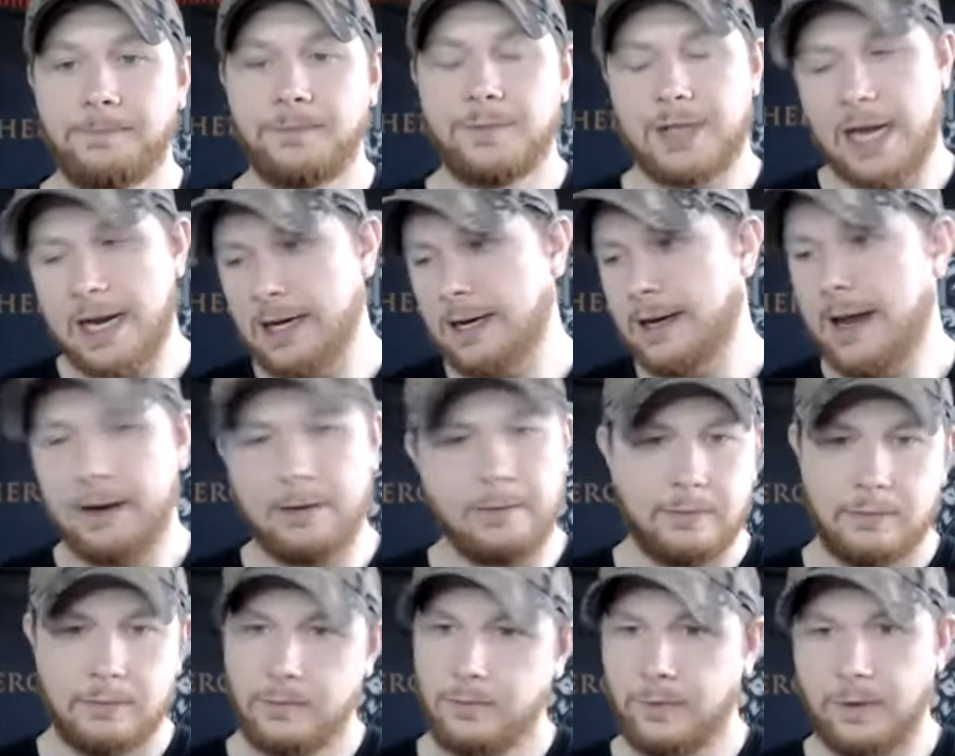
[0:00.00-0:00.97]
day to day,
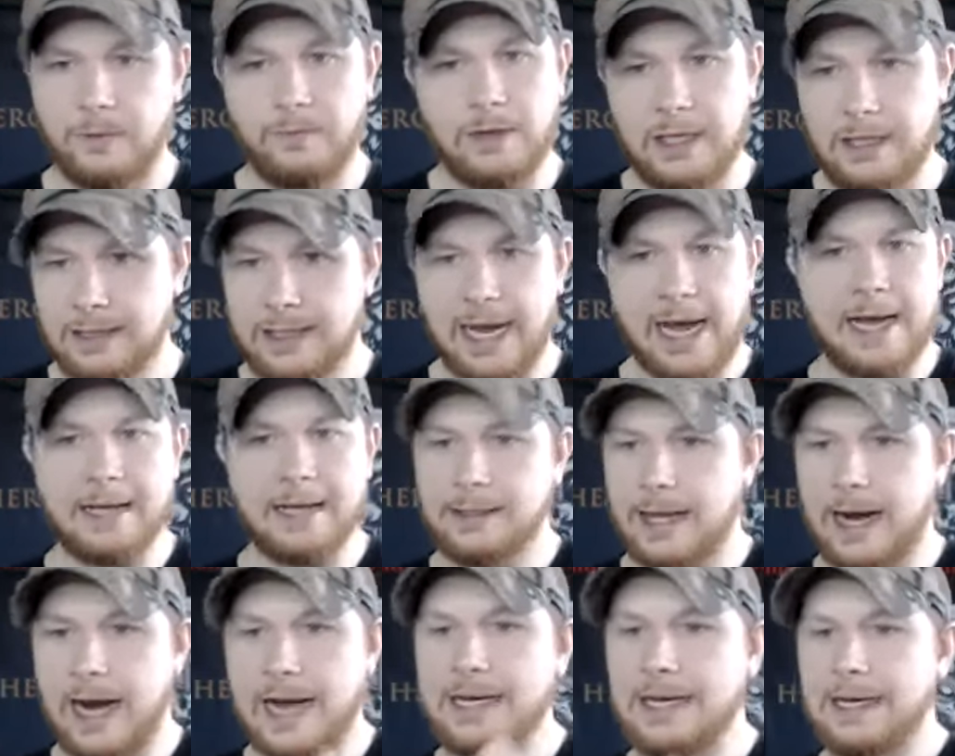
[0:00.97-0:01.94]
15 tasks
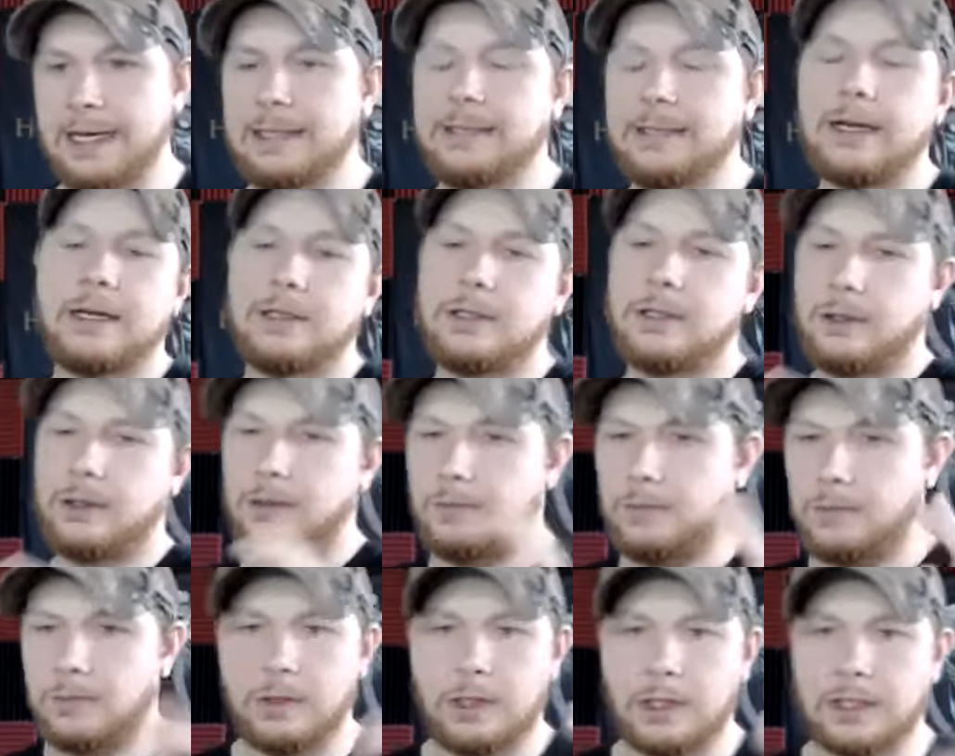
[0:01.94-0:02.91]
that I need to get done to
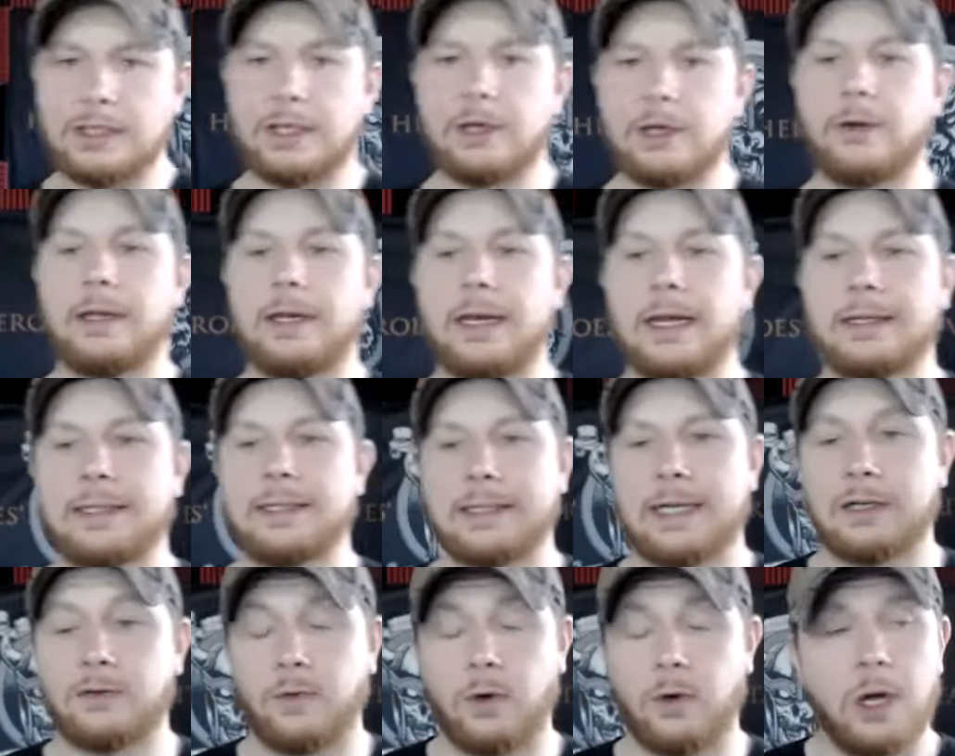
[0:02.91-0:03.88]
consider the day
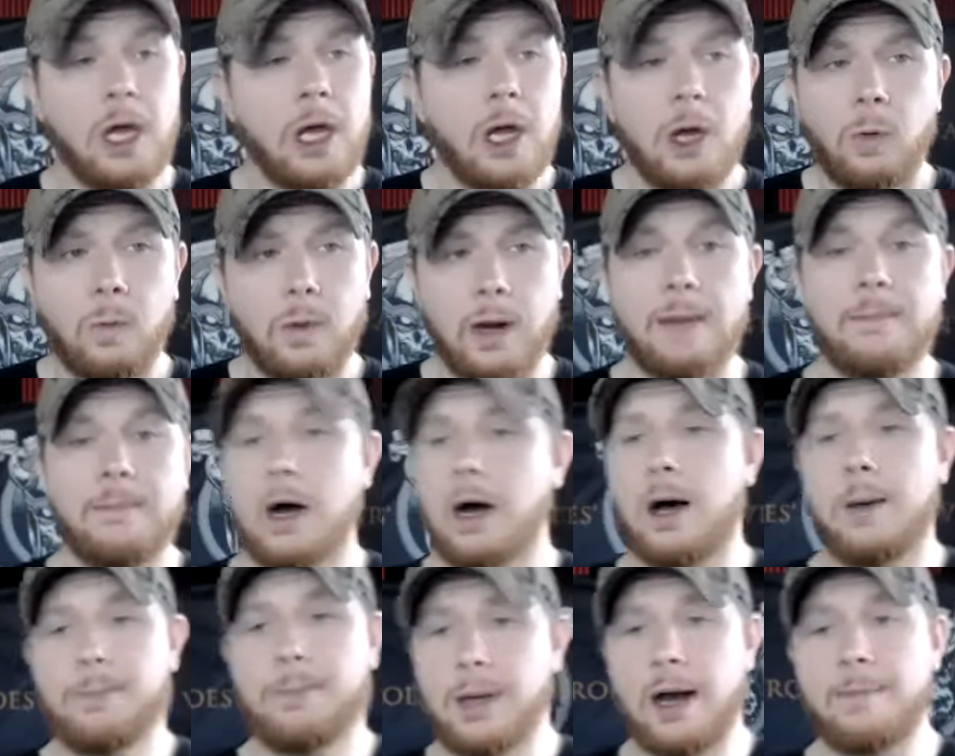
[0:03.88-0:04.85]
successful. When I'm
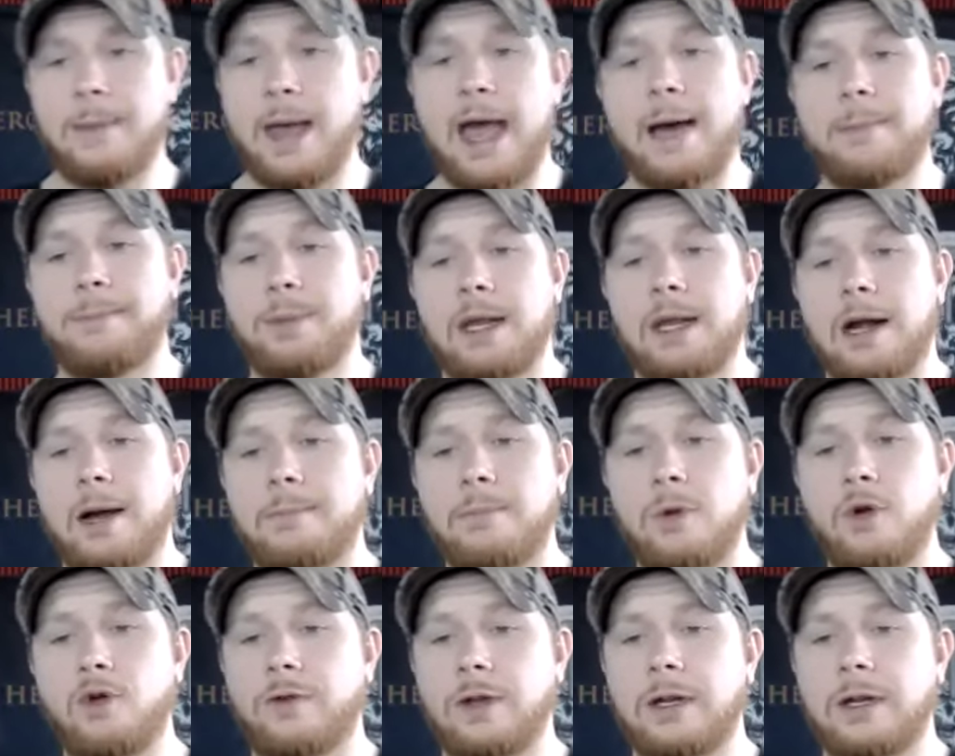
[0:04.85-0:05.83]
up and I'm happy and I'm
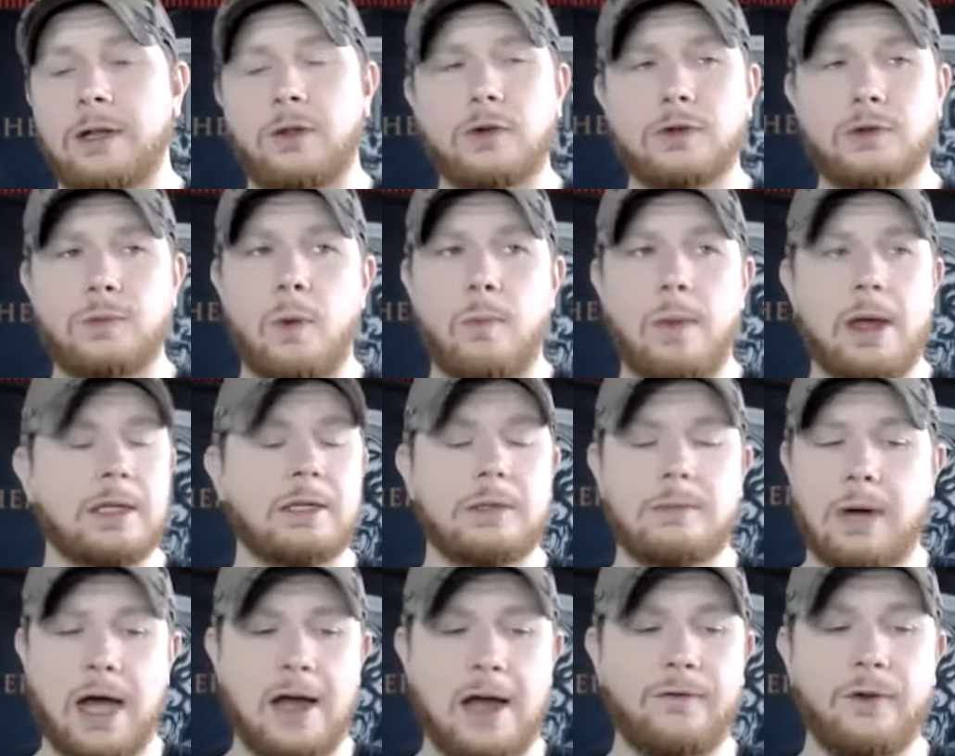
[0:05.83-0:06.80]
moving and there's
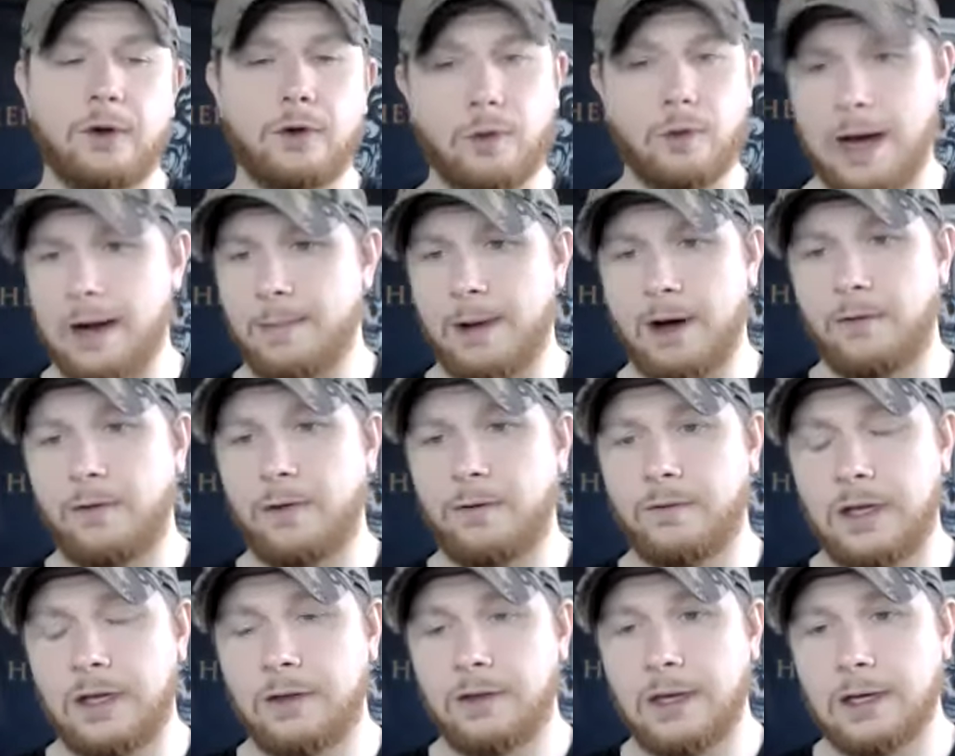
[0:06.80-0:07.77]
momentum, I feel great about
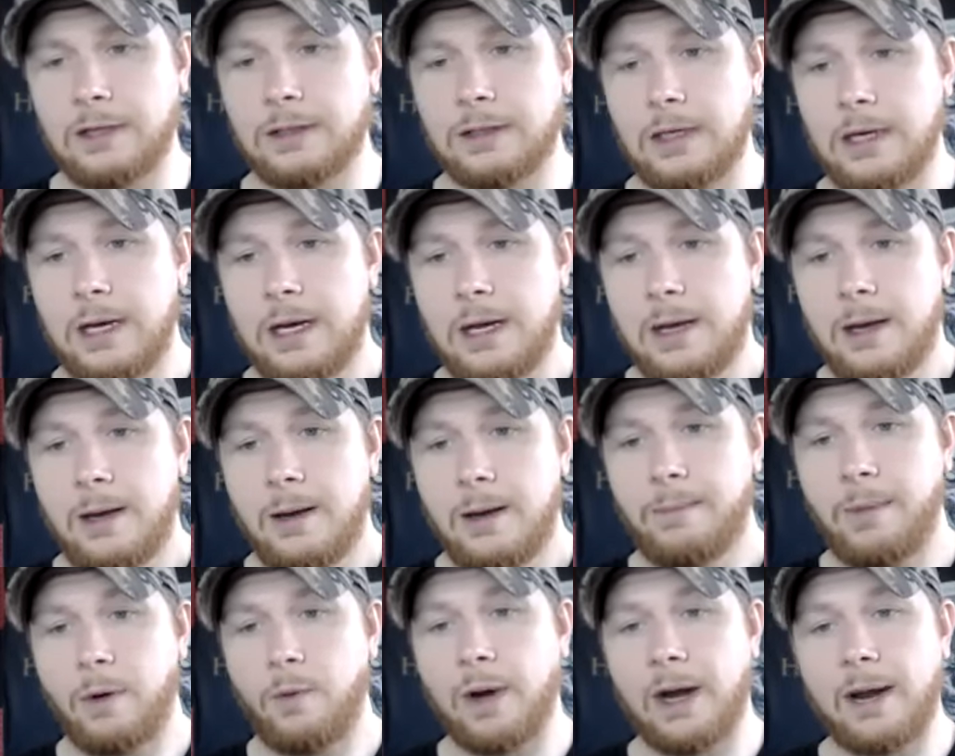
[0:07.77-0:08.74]
15 things.
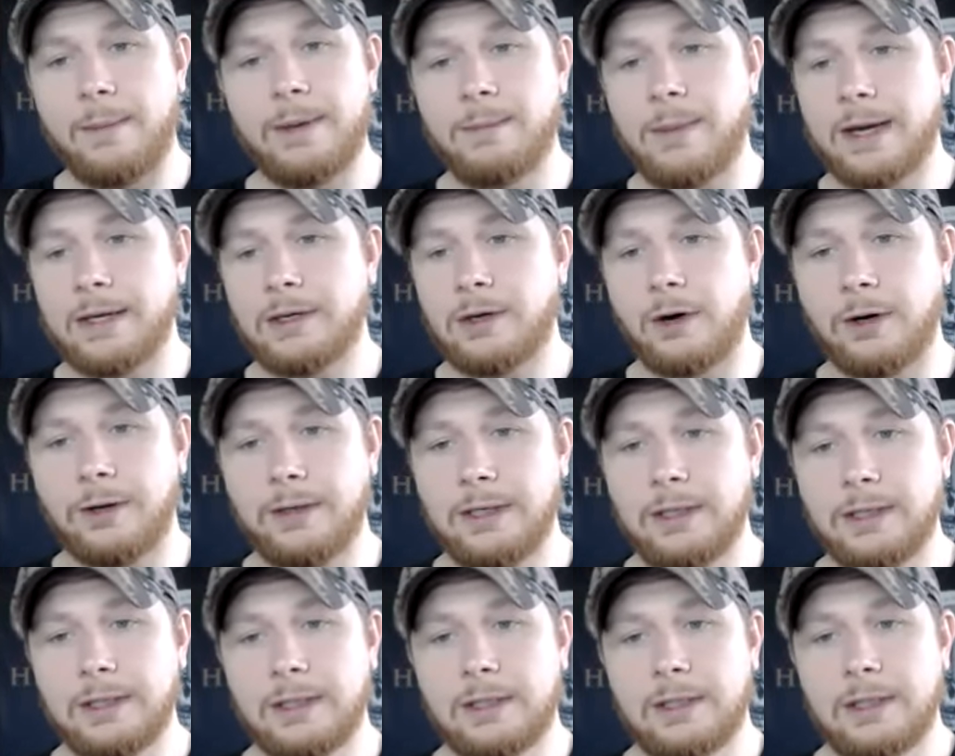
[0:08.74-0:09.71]
But when I'm in my
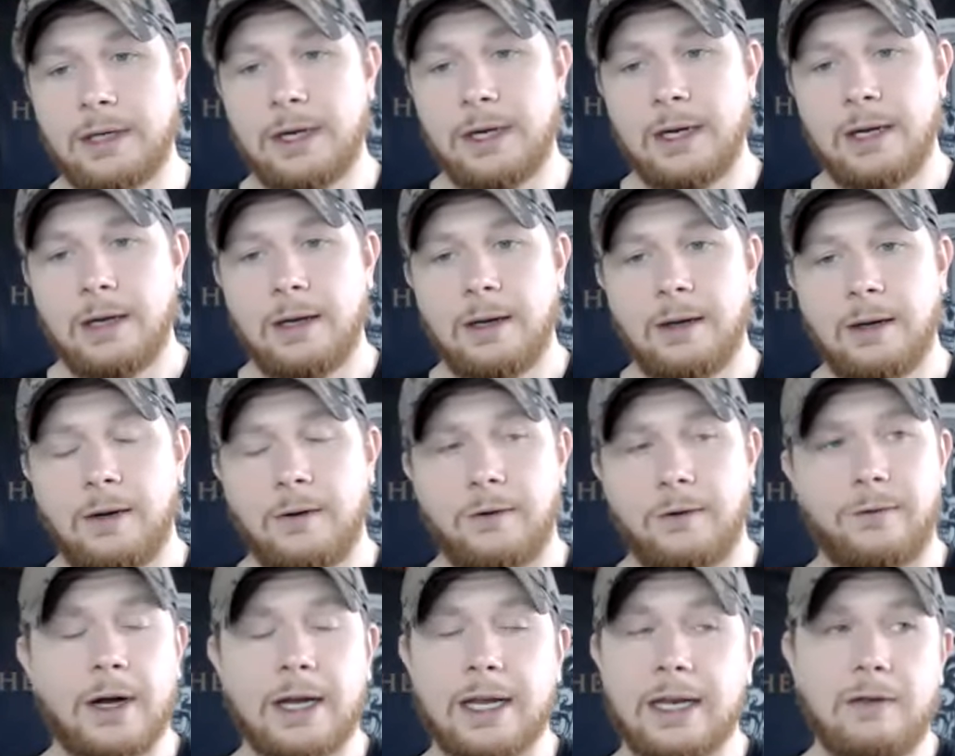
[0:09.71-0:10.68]
darkness,
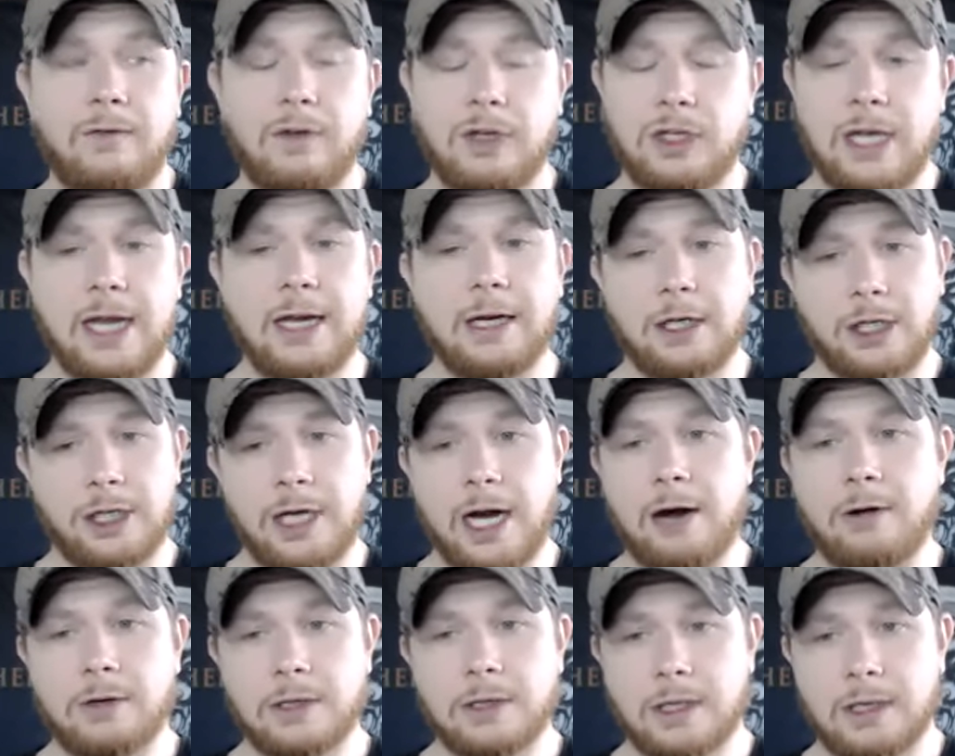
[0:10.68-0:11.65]
fucking even taking a
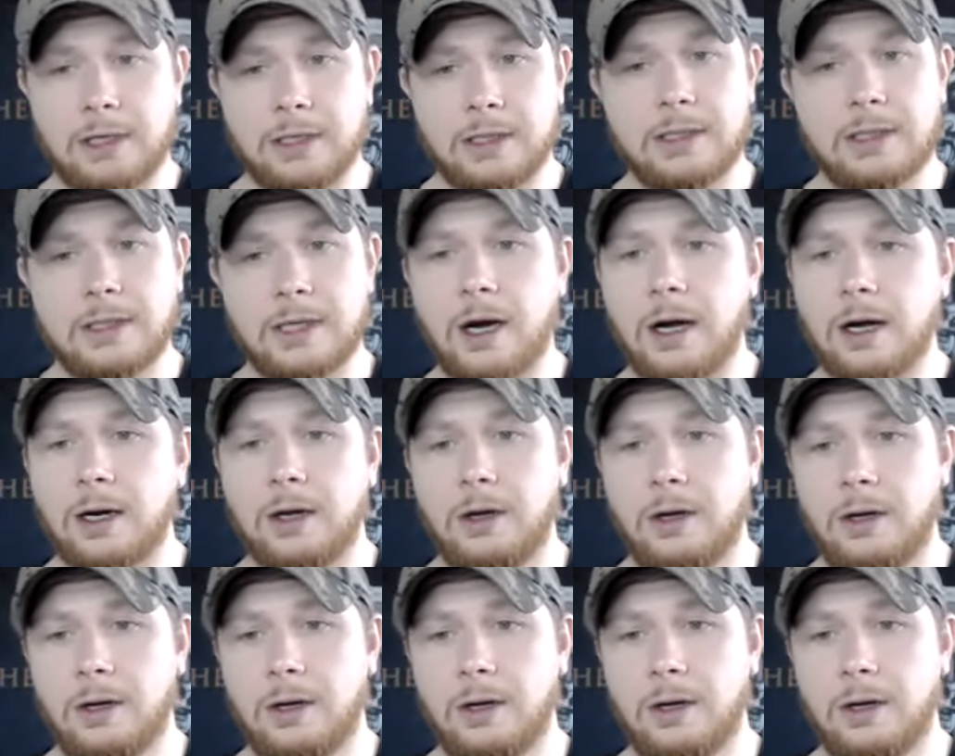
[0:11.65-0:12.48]
shower is going to suck.